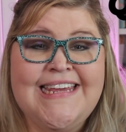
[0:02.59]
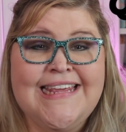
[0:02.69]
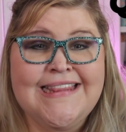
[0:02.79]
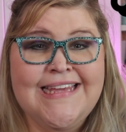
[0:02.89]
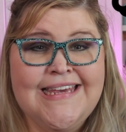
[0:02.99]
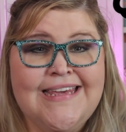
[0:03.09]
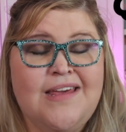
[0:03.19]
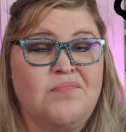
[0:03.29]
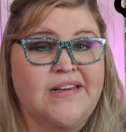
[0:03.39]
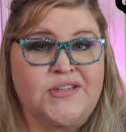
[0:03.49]
in Atlanta
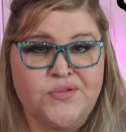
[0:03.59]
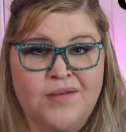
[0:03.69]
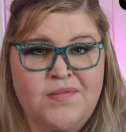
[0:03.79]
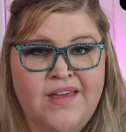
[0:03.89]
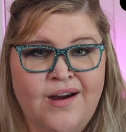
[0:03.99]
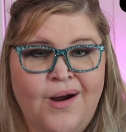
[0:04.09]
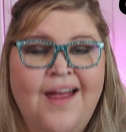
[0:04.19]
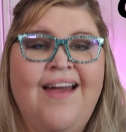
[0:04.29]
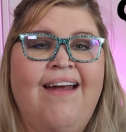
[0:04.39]
and my trip there,